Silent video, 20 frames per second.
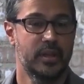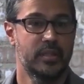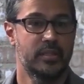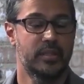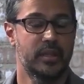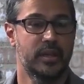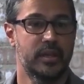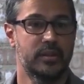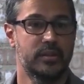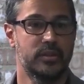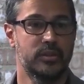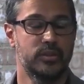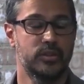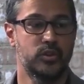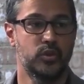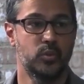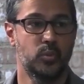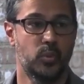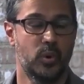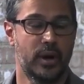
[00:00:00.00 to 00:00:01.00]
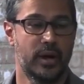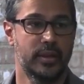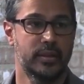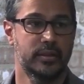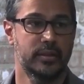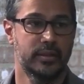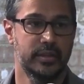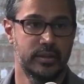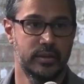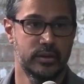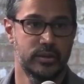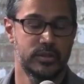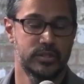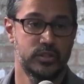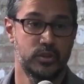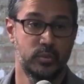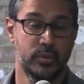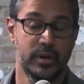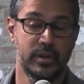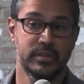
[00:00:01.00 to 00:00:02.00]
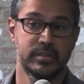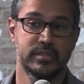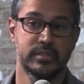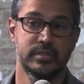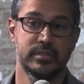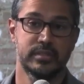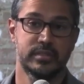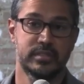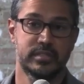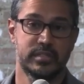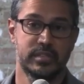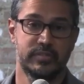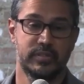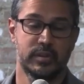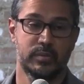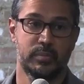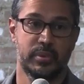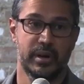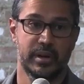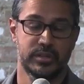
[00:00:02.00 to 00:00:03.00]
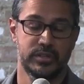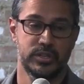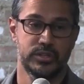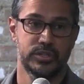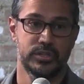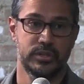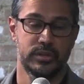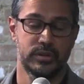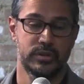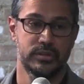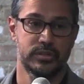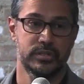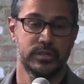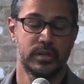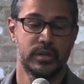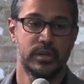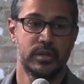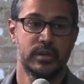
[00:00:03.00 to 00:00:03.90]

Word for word: that you want leaders you want civic practitioners